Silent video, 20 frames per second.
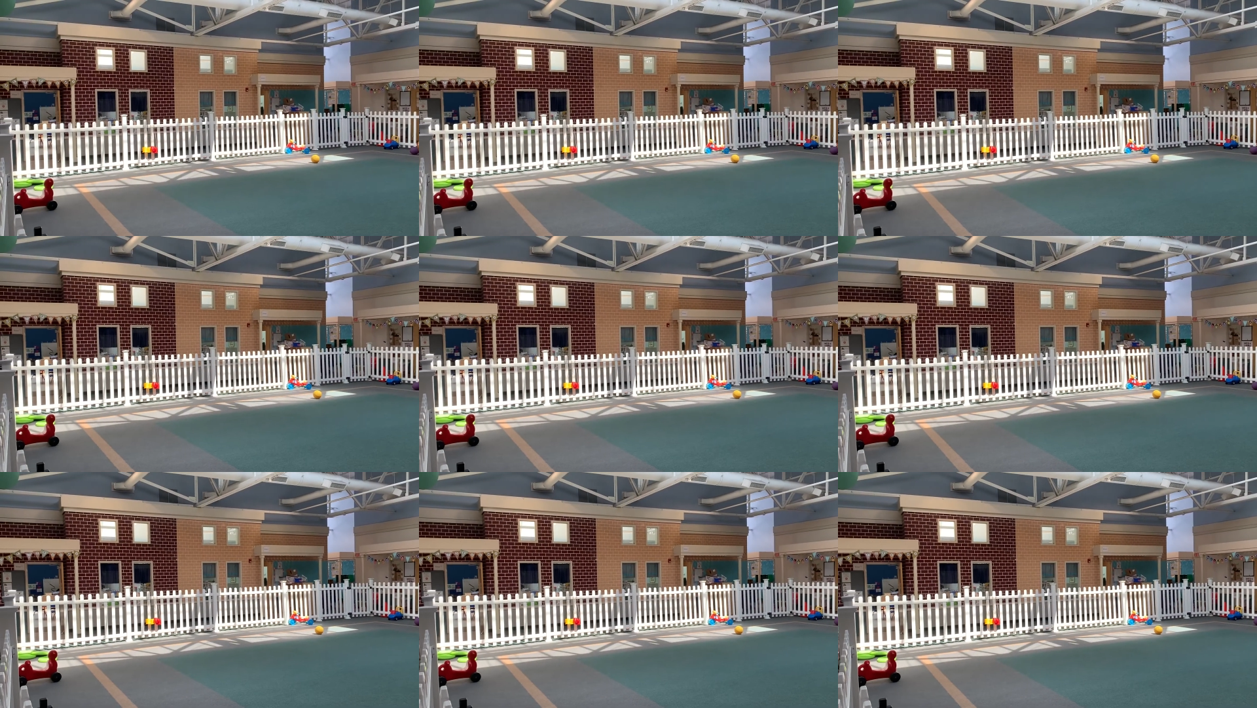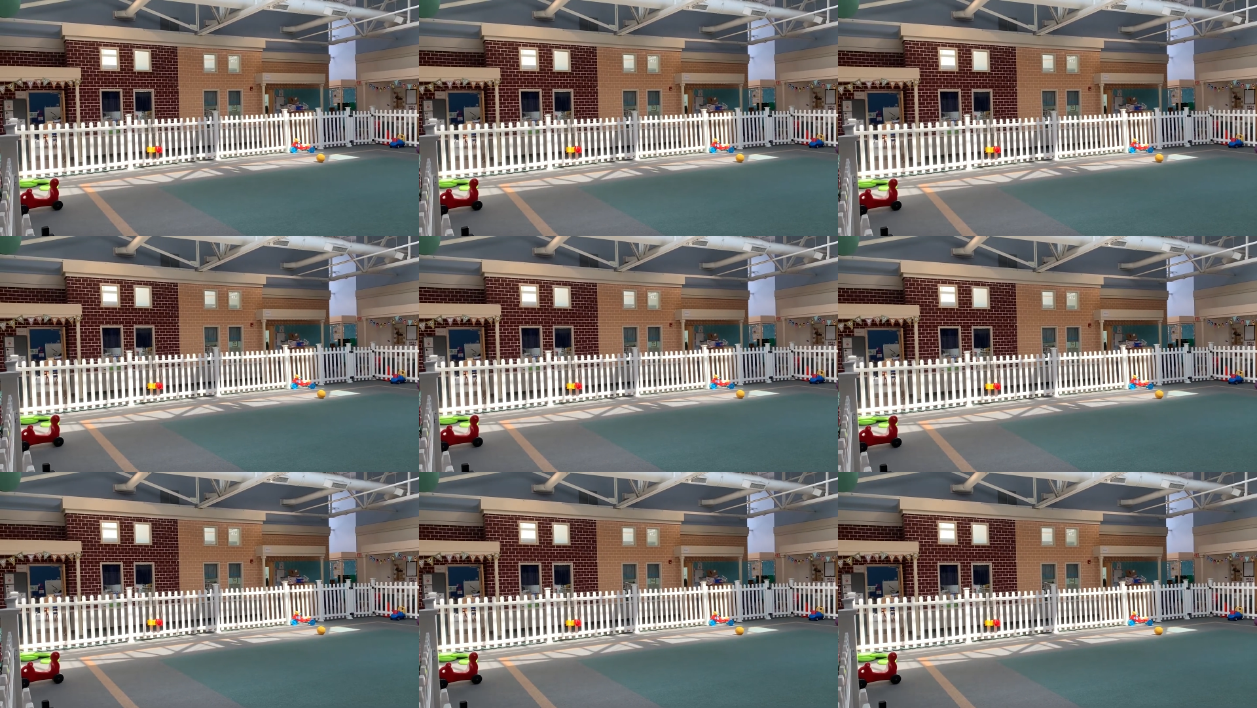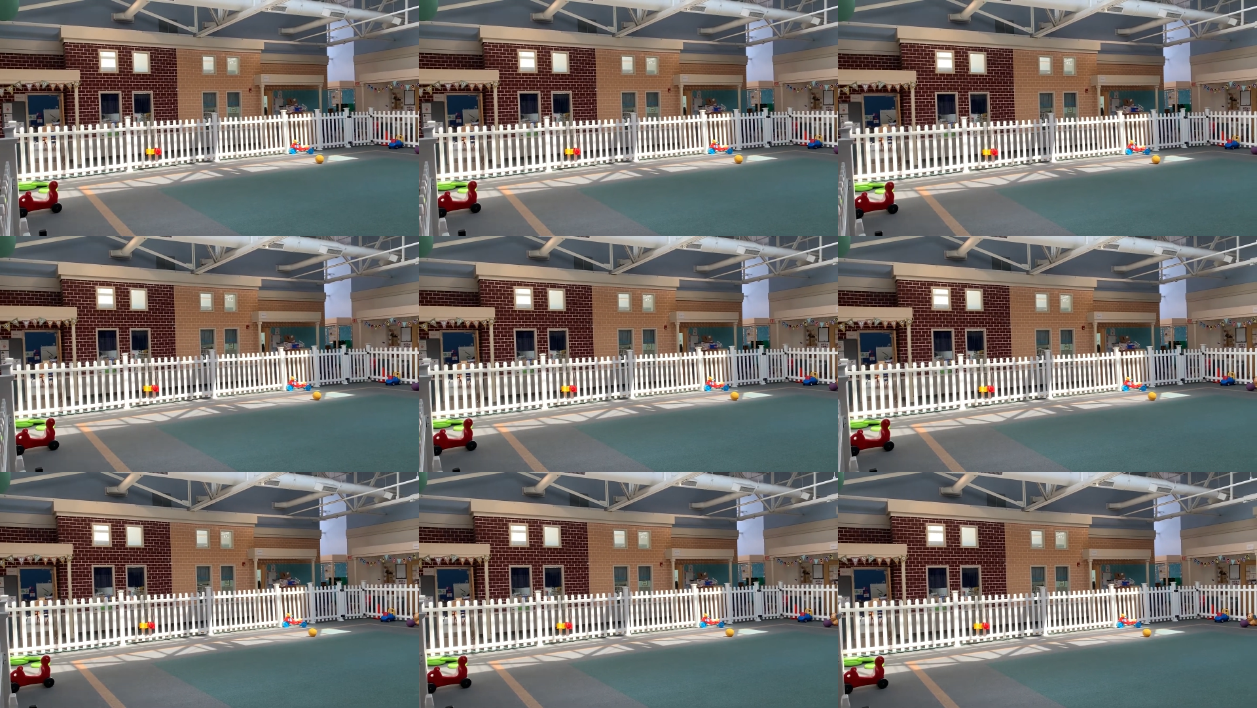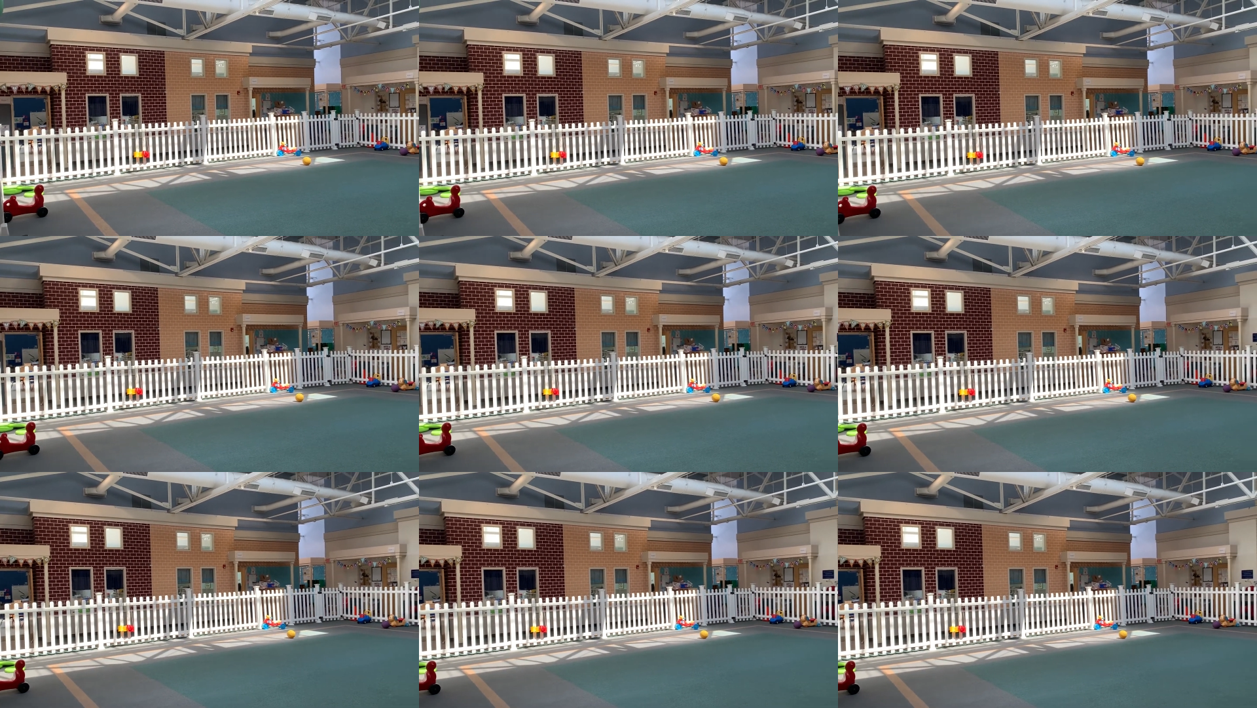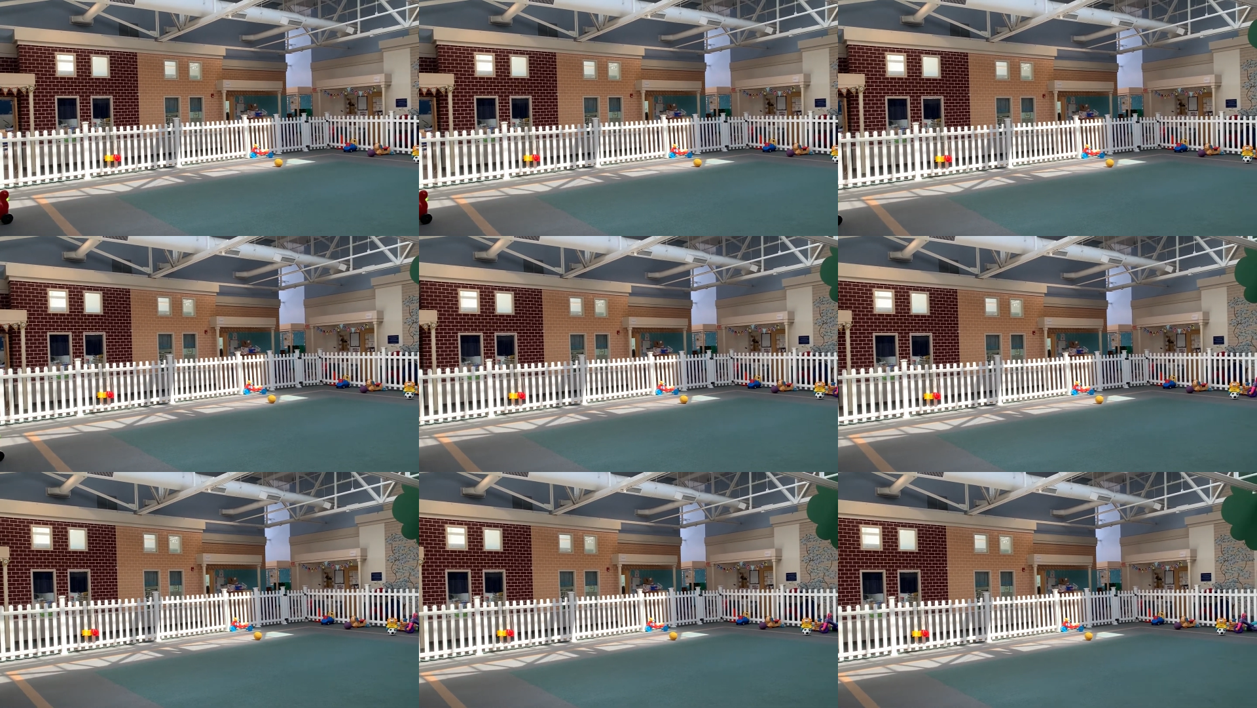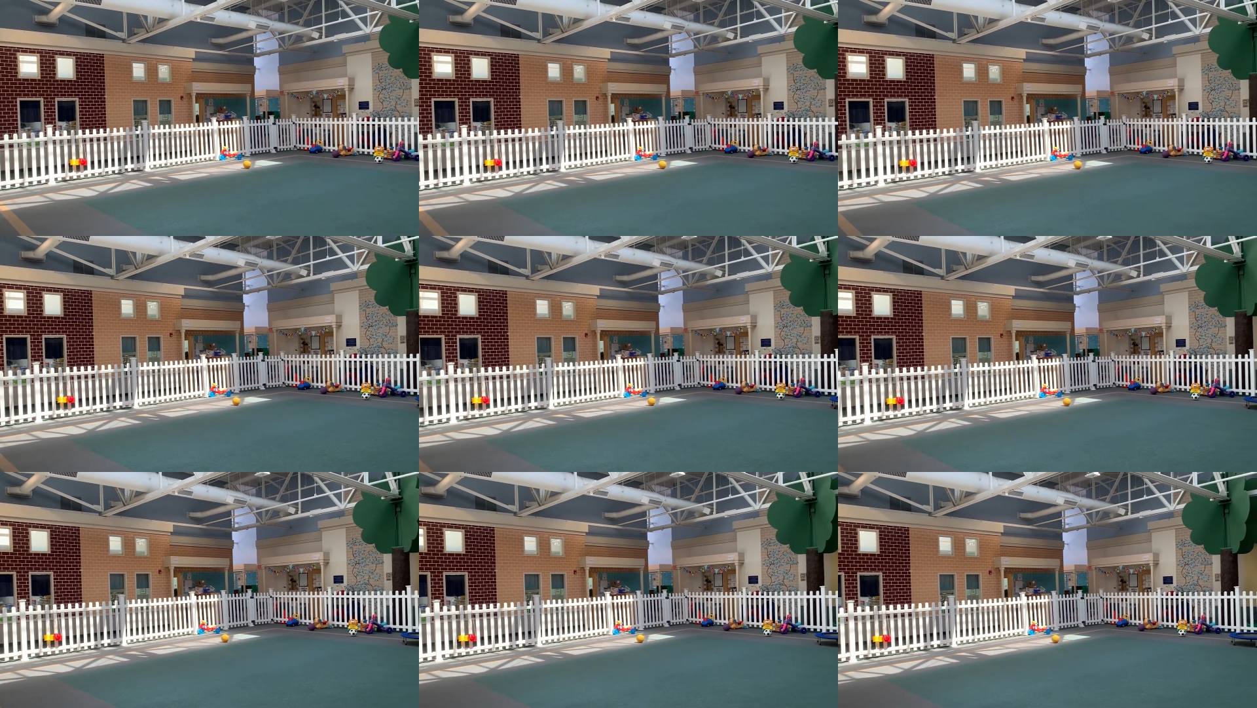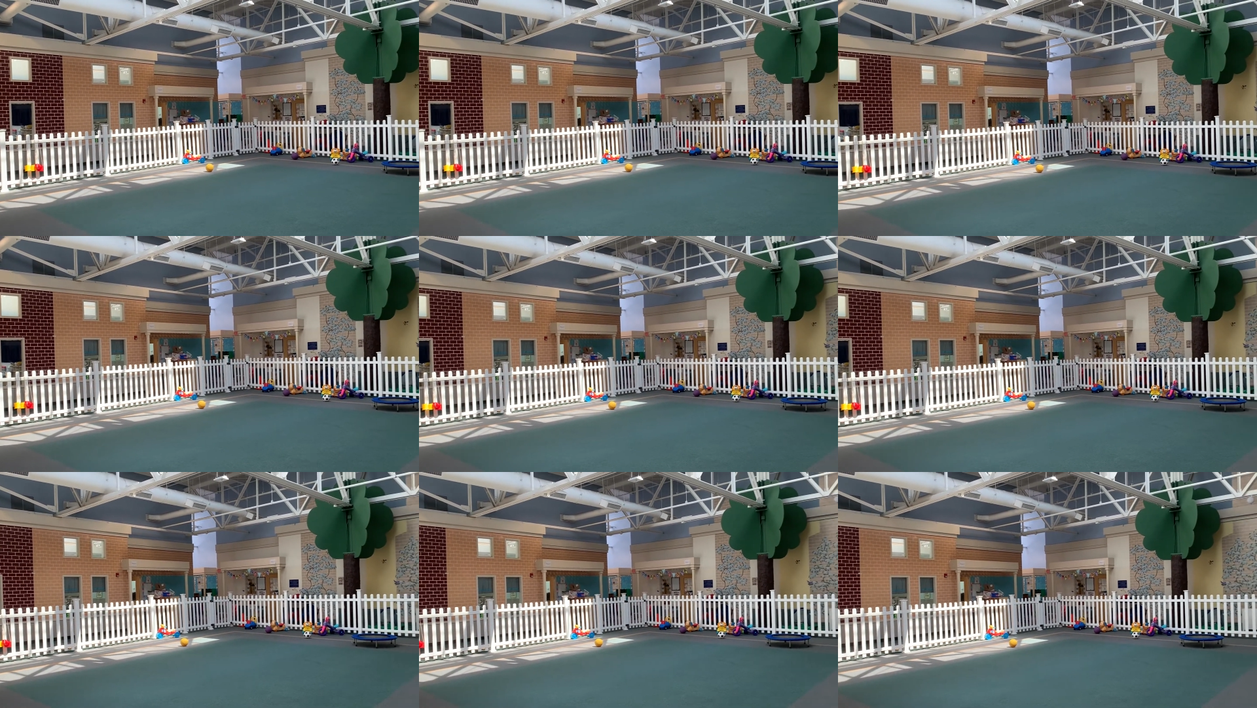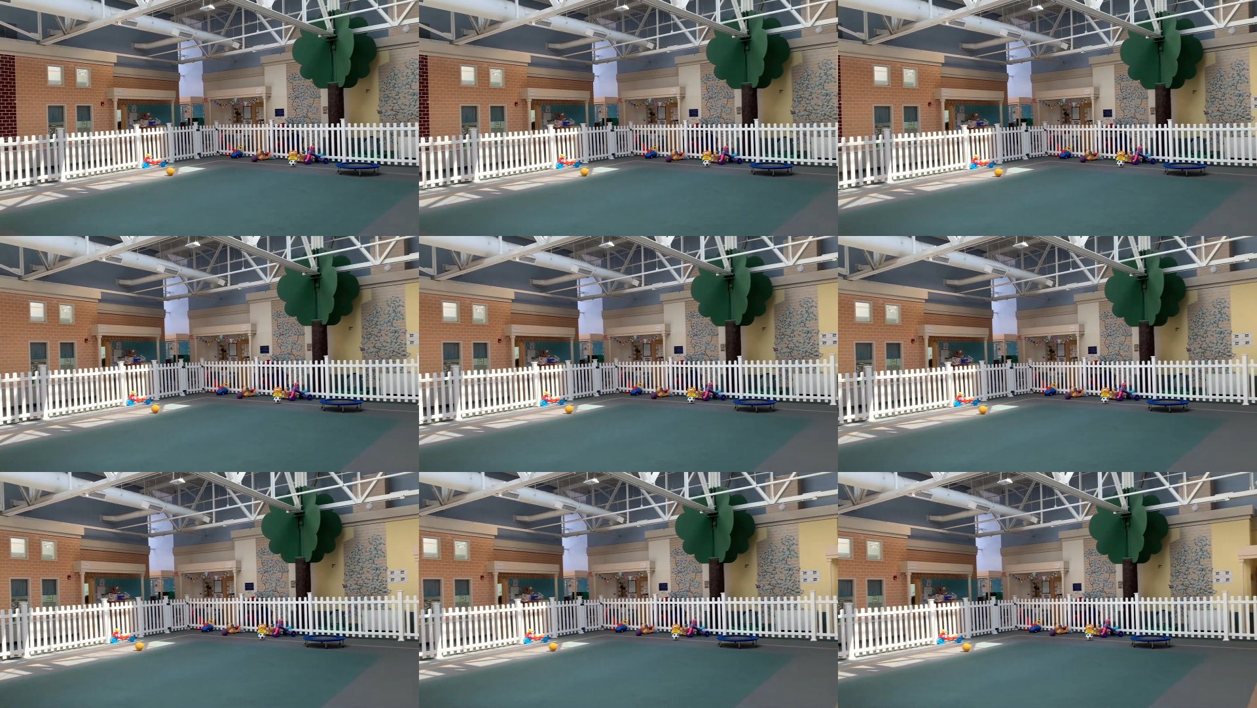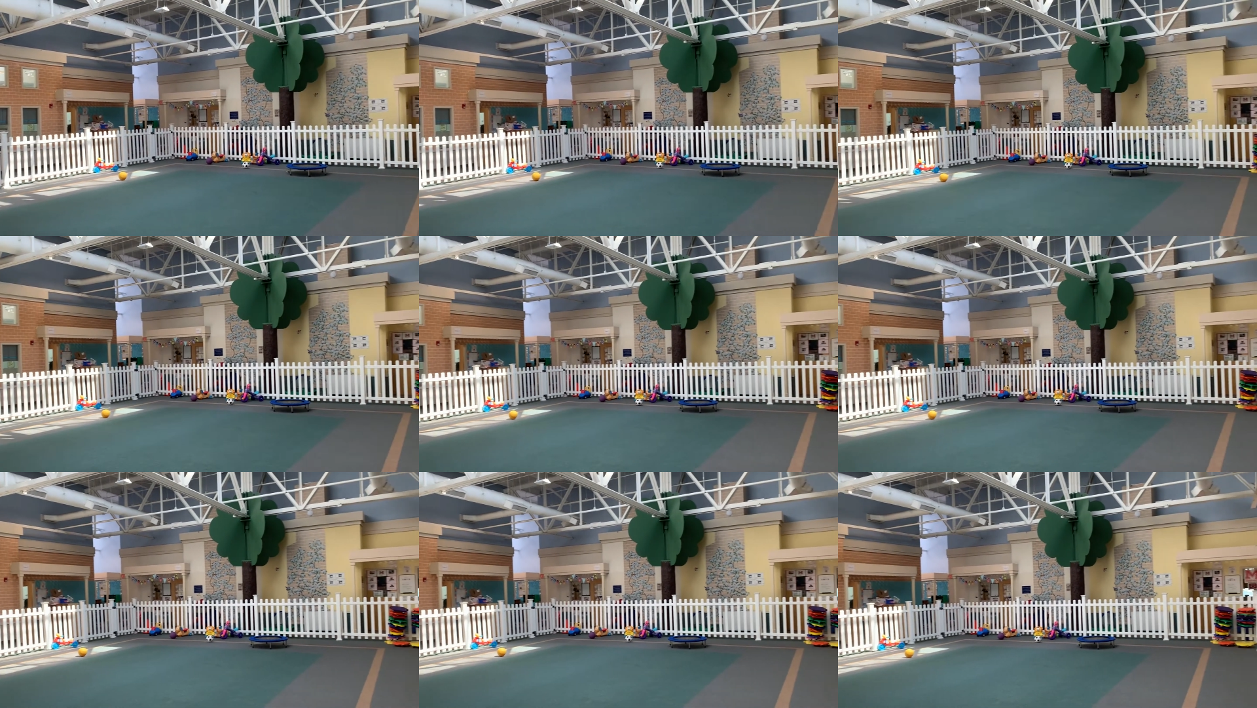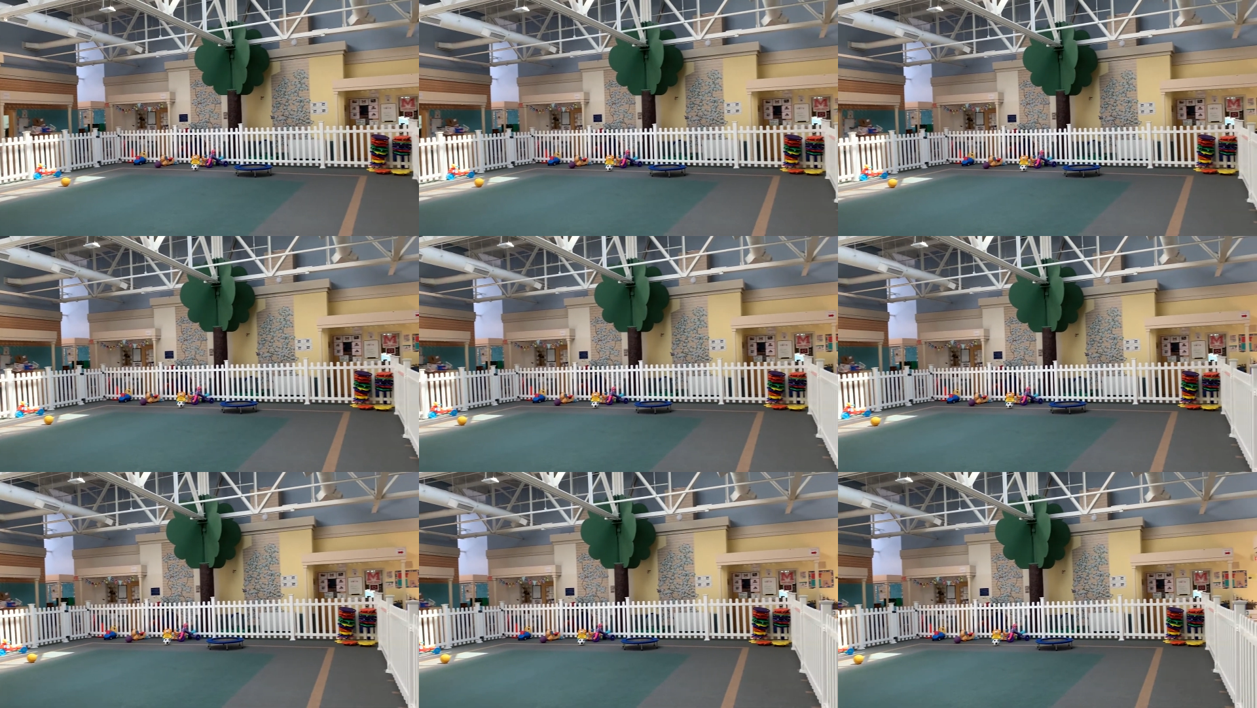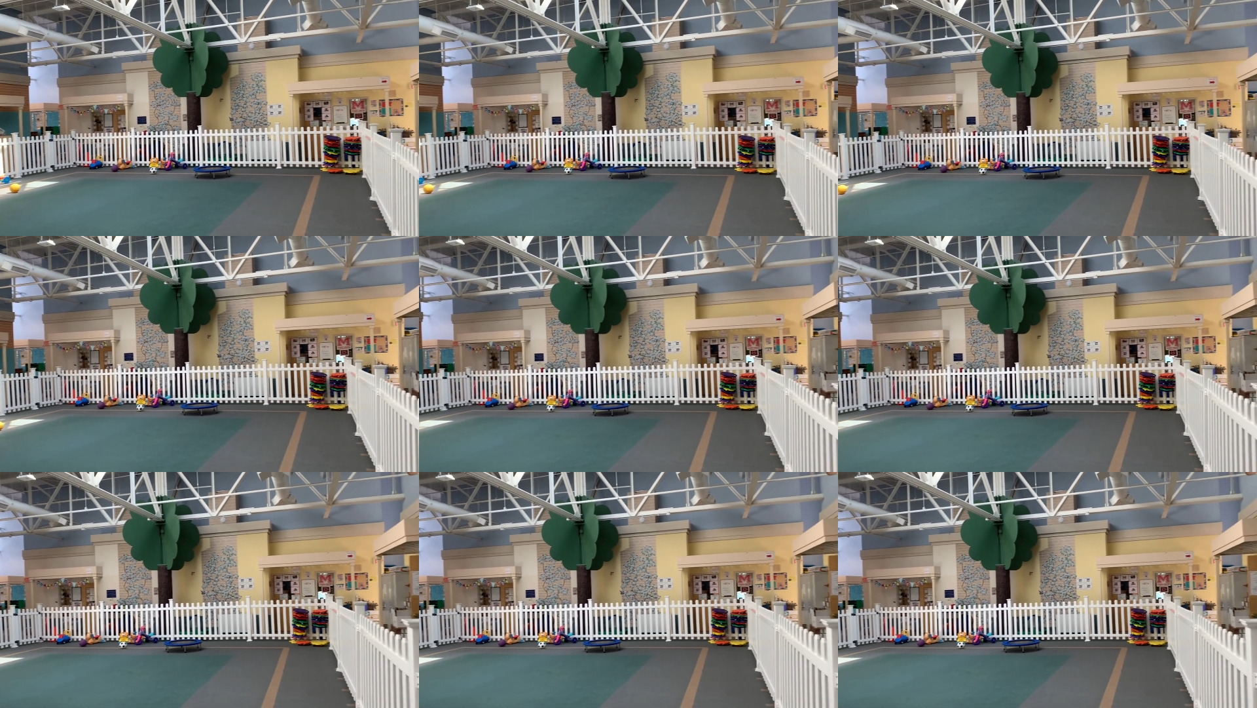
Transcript: [unreadable: no face in view]